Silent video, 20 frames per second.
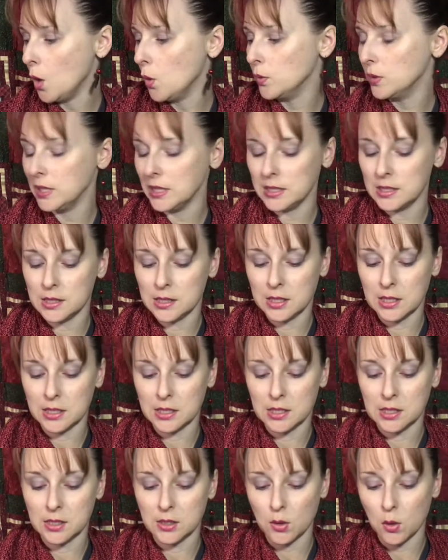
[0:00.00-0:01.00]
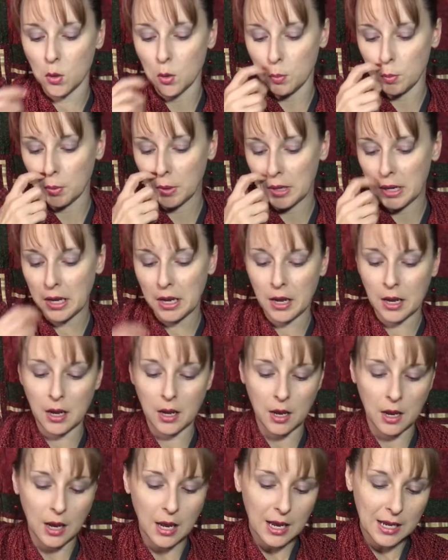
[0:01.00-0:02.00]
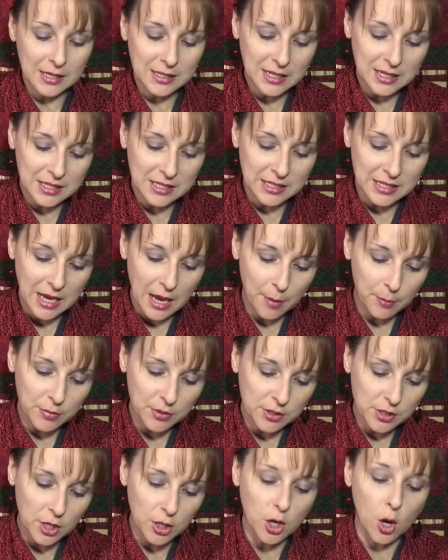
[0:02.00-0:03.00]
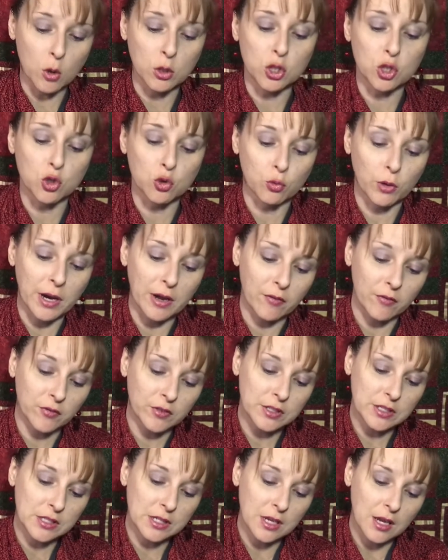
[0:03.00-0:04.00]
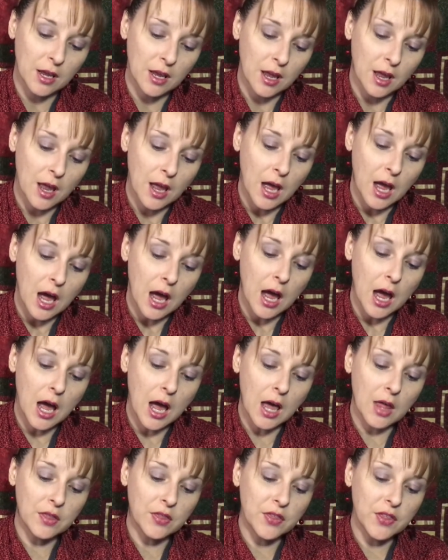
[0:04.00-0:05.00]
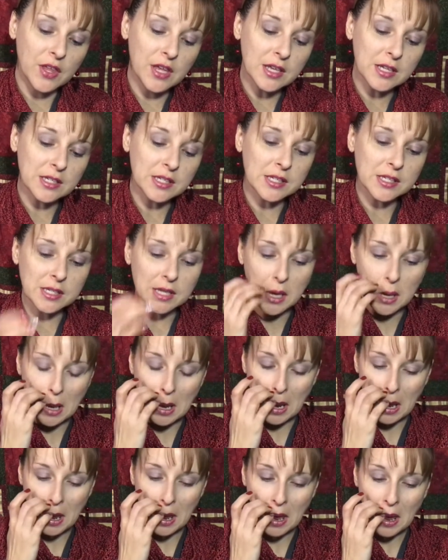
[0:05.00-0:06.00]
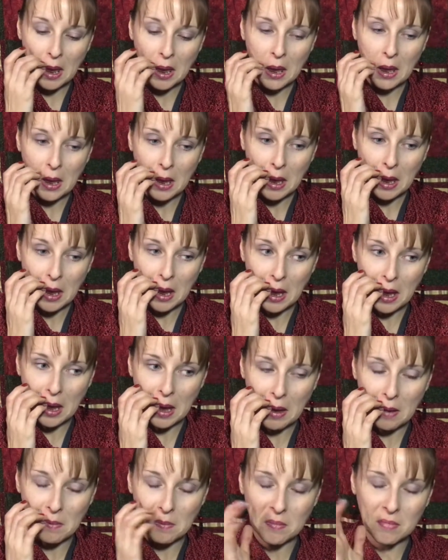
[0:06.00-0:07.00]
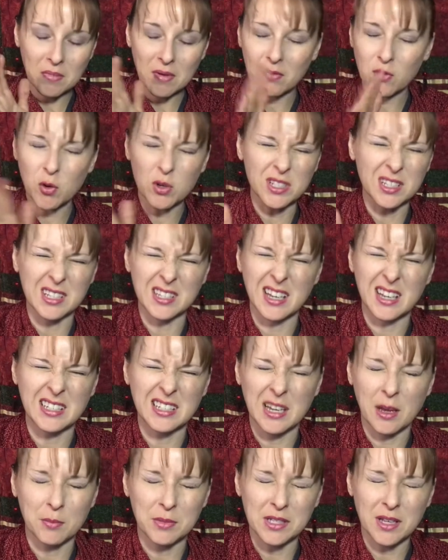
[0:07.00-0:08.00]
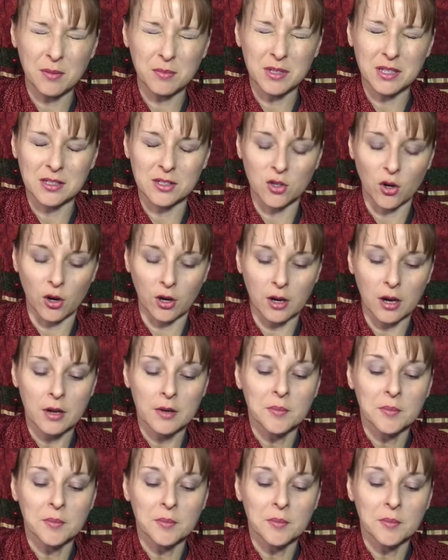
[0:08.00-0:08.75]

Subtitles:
This is so pretty. Is this depths? No, it's drifts. This, of course it's not depths. Depths is dark.